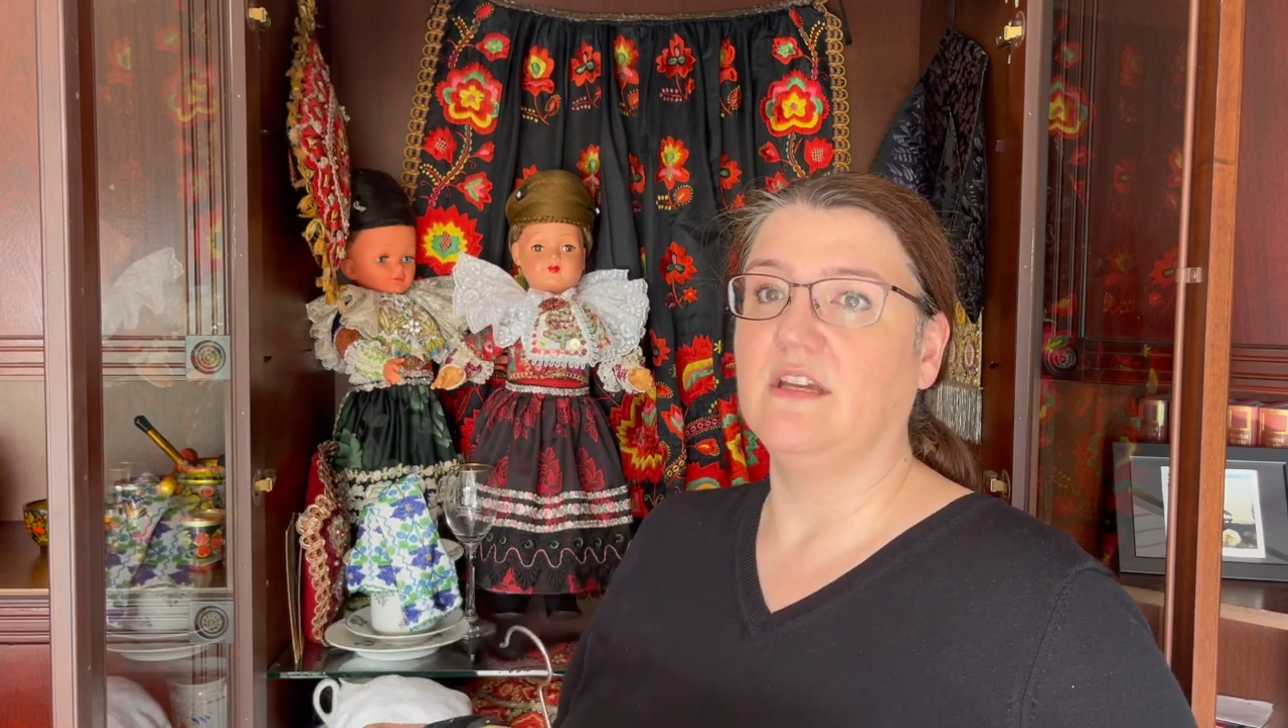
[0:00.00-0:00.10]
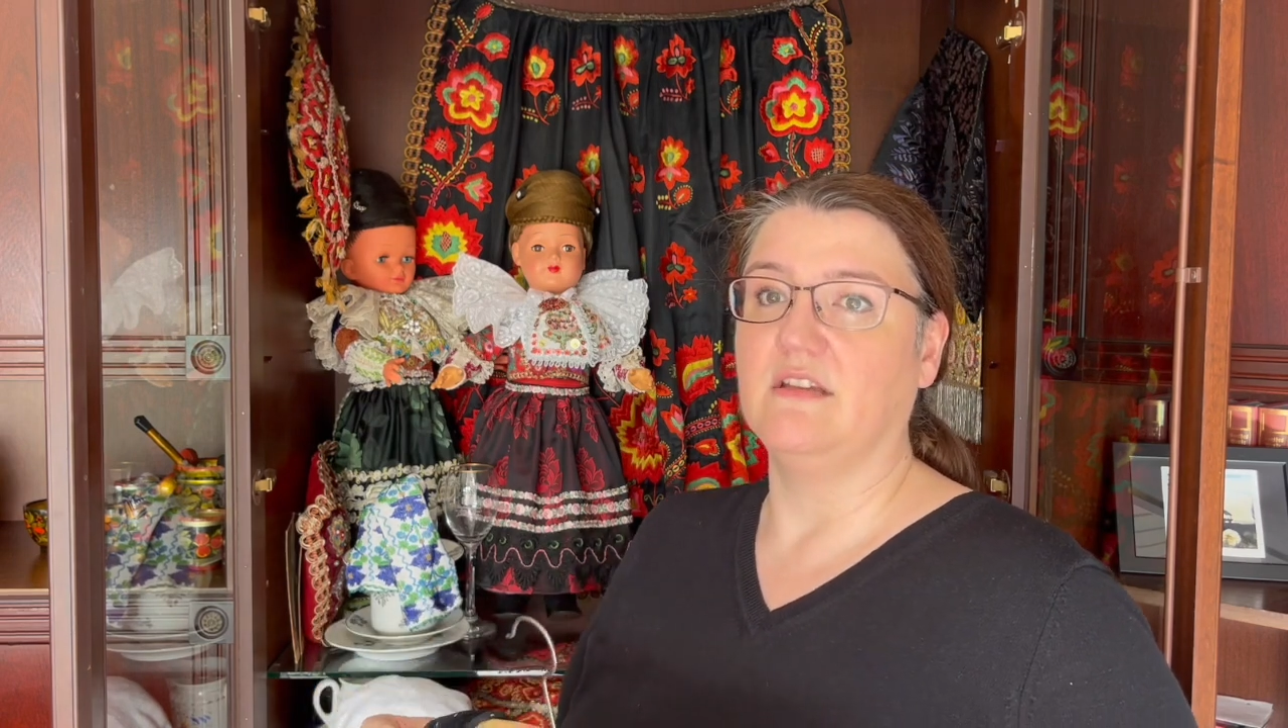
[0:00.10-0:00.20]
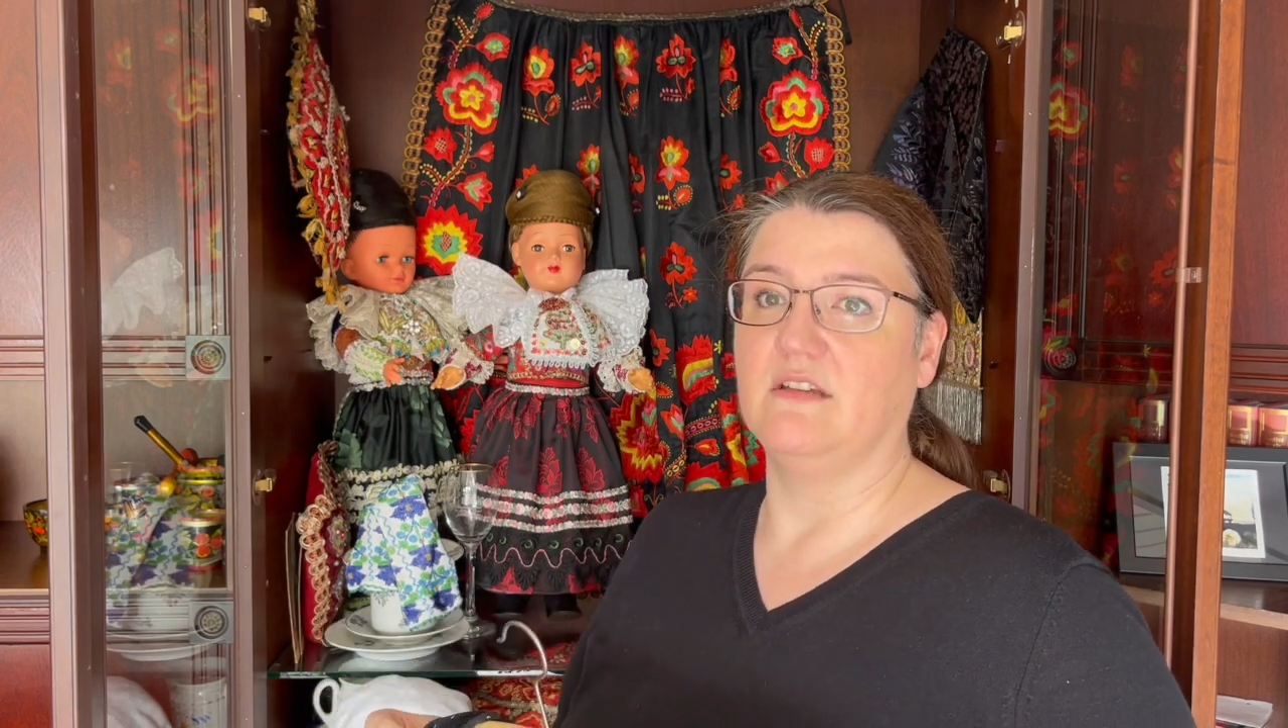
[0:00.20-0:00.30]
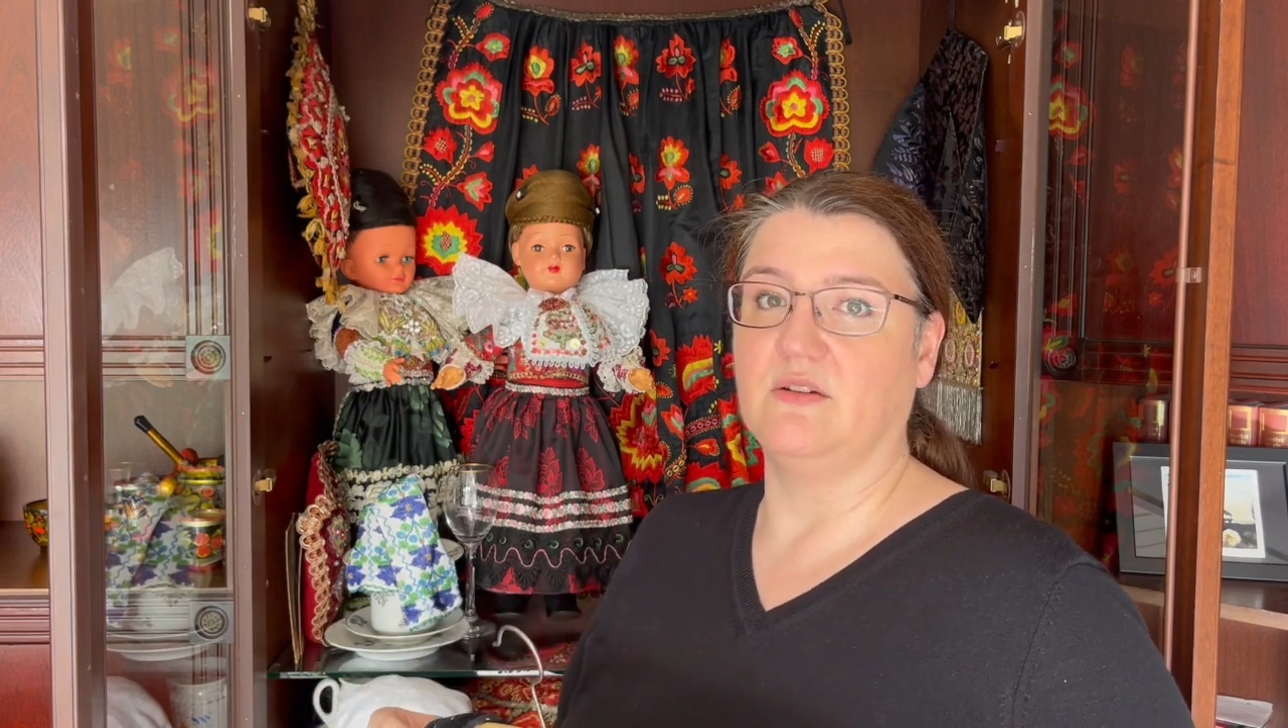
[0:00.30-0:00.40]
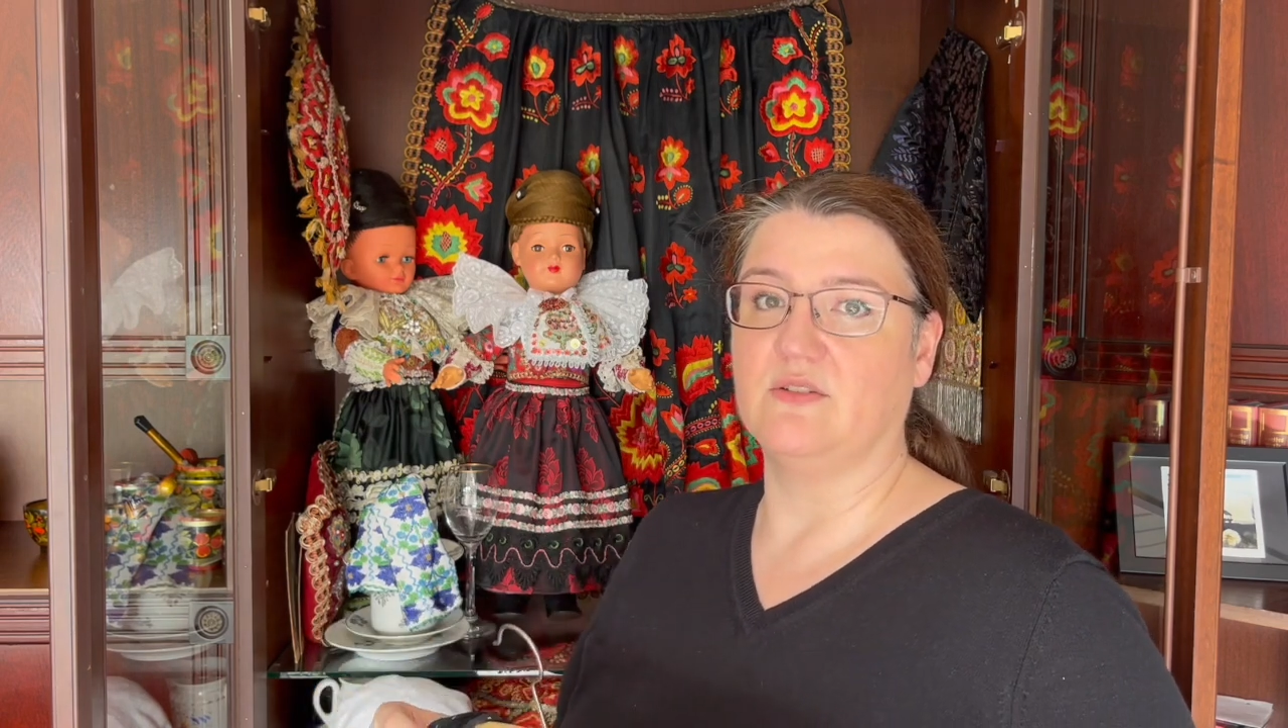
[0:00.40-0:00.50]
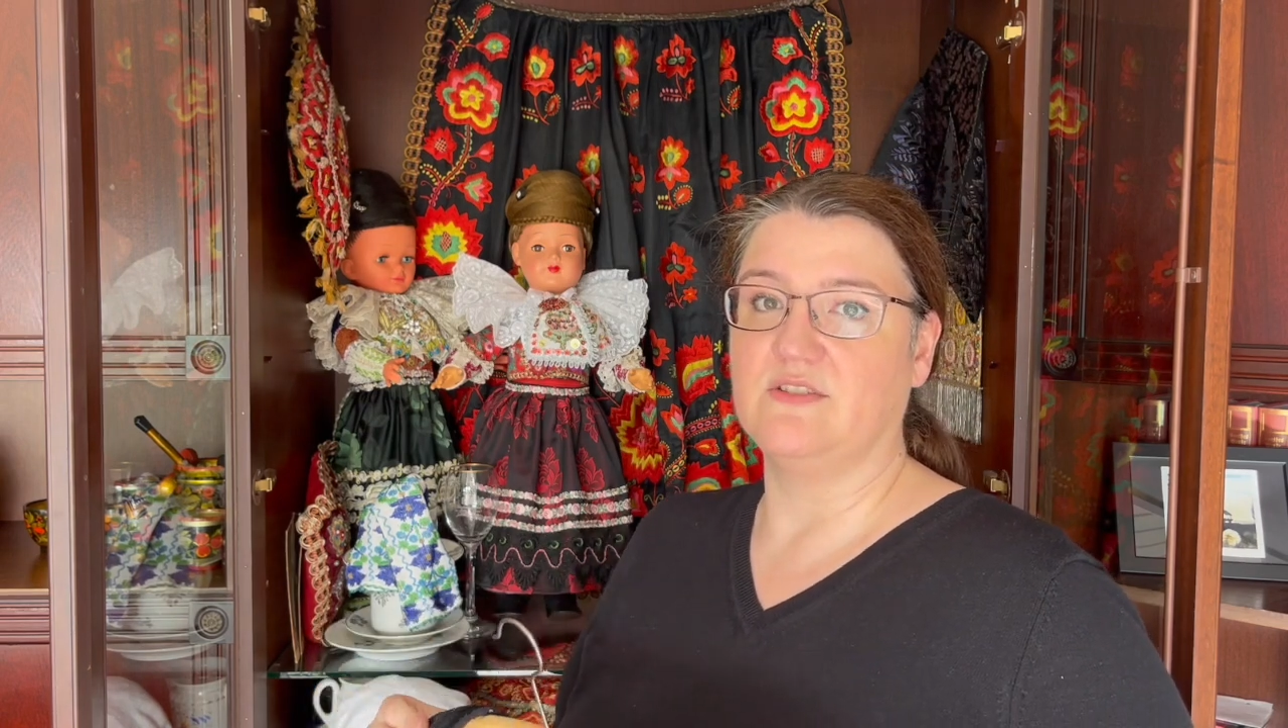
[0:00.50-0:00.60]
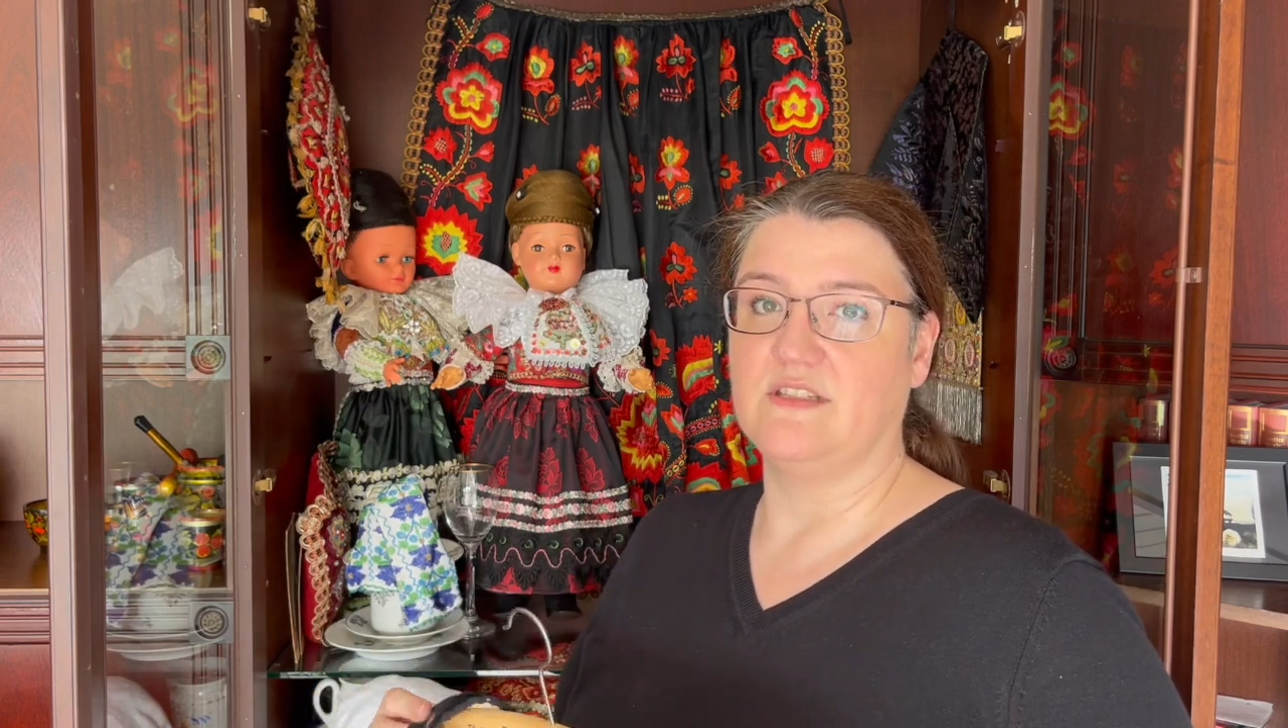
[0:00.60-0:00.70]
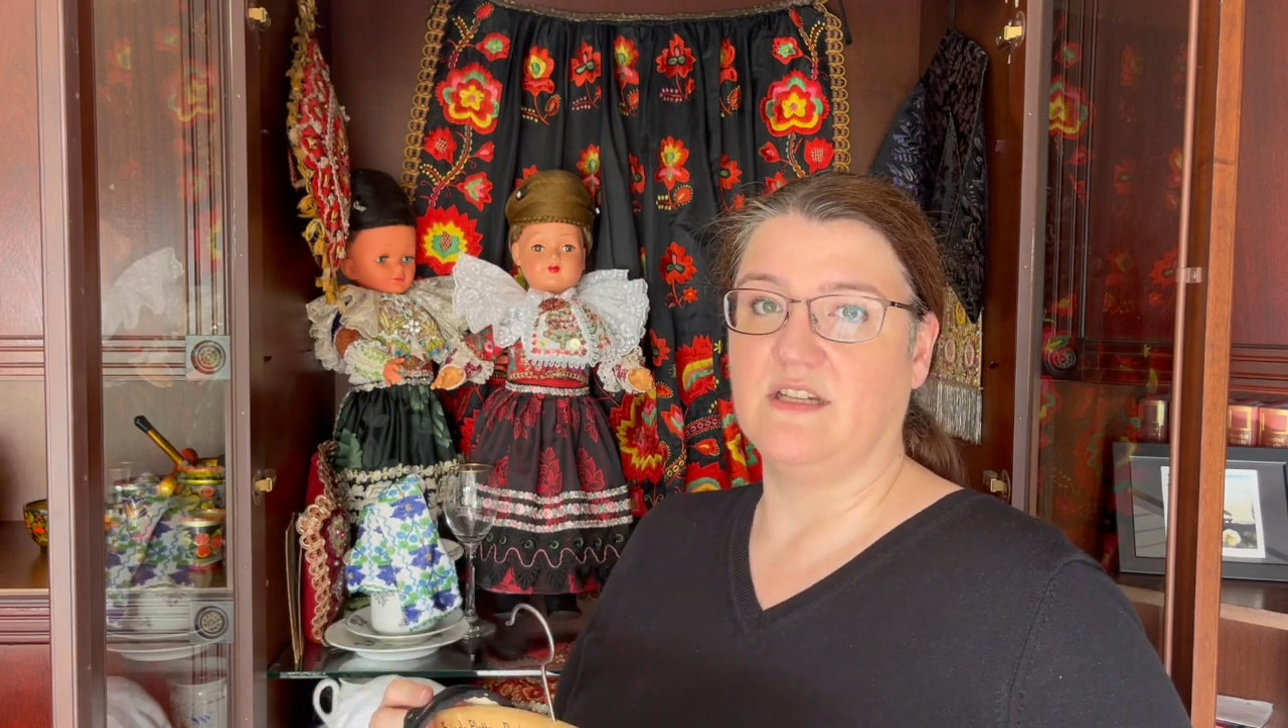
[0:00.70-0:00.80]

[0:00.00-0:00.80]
you know, sit